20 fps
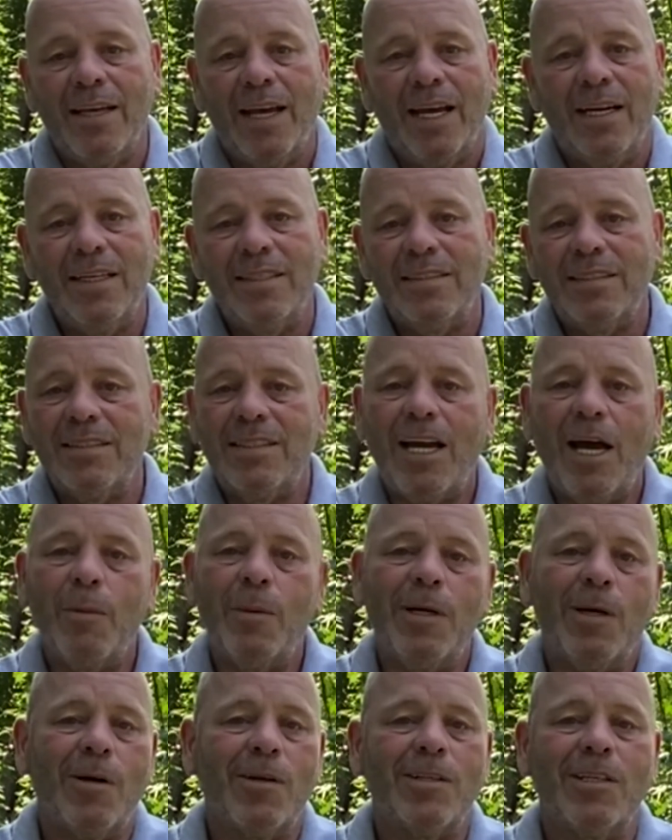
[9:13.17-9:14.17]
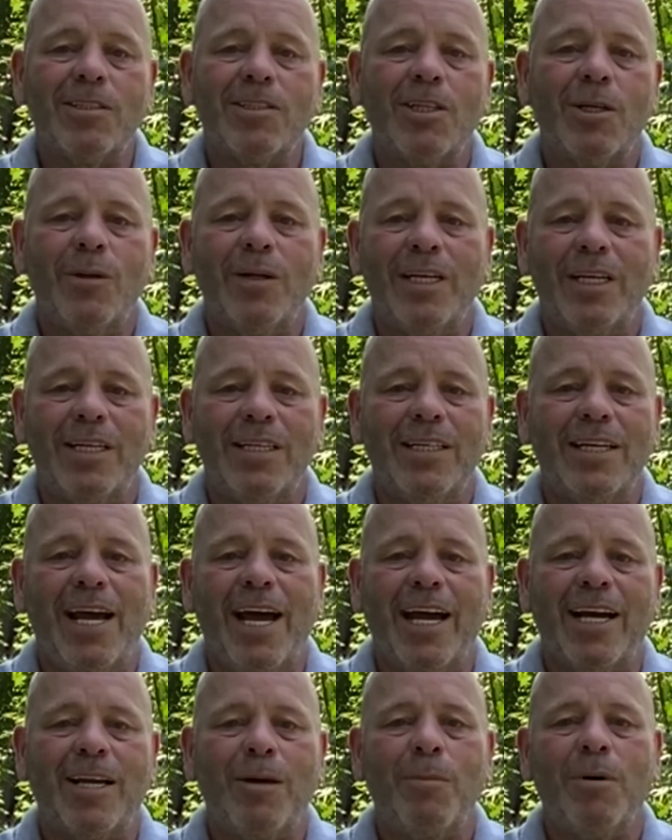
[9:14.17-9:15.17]
And this is how we learn to do it in
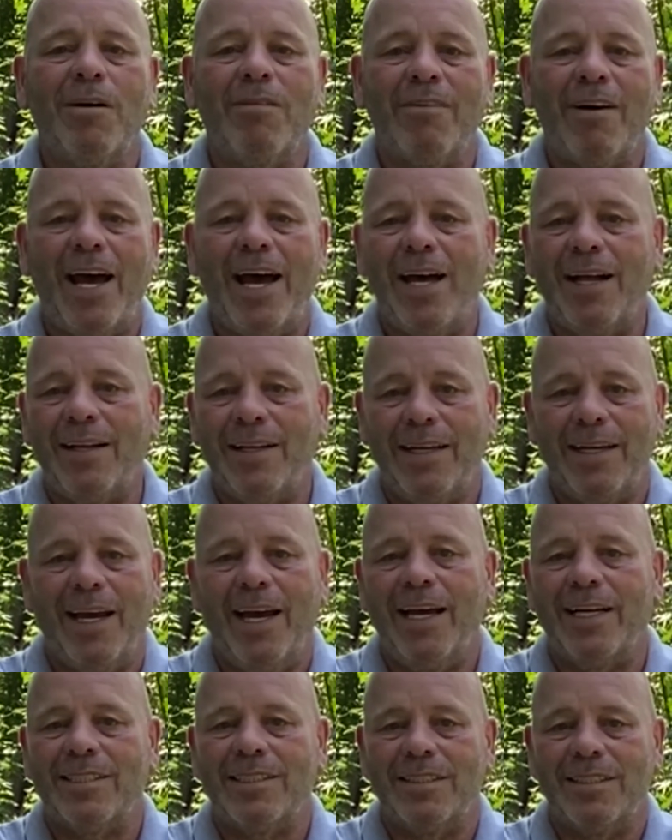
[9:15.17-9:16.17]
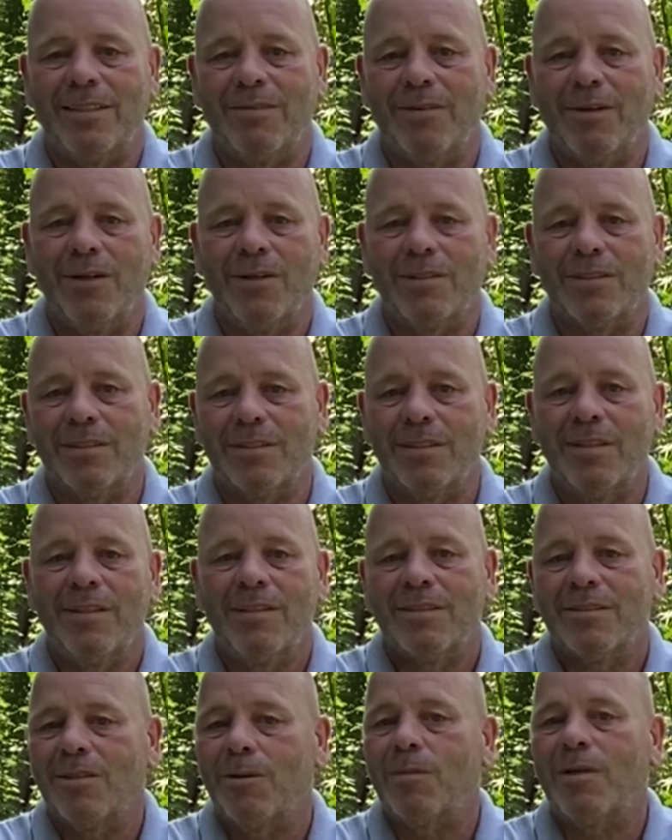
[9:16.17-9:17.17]
Yakima Valley, actually, folks.
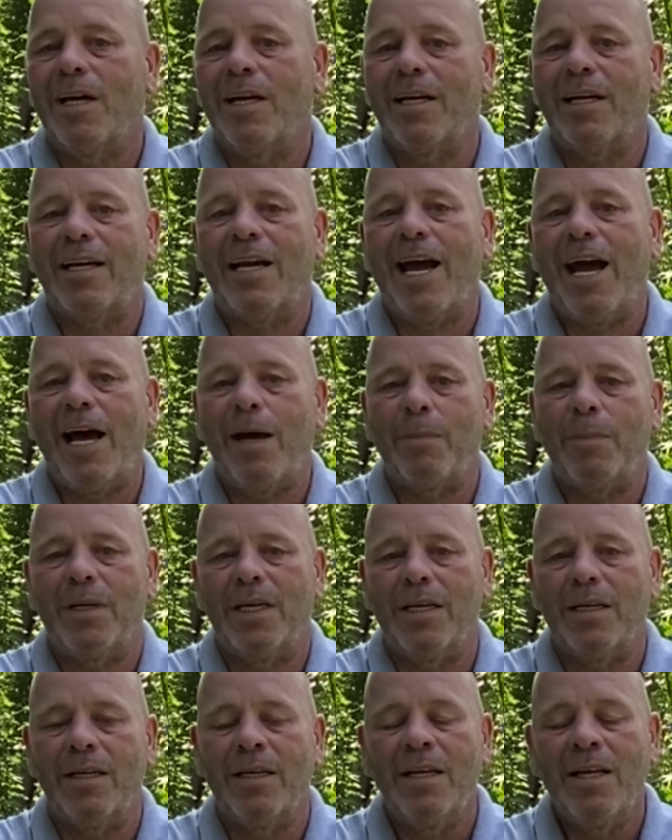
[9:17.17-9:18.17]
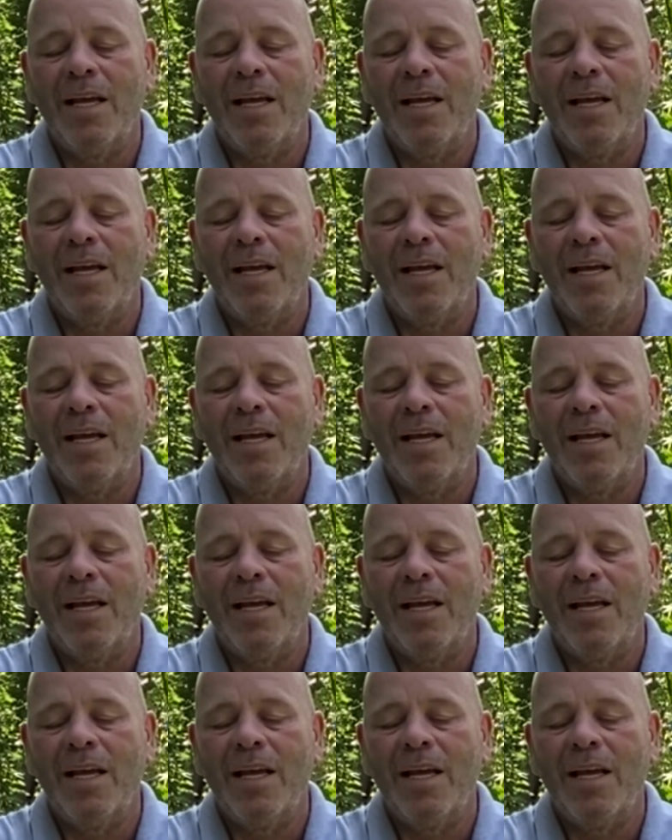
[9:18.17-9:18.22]
So I'm kind of copying.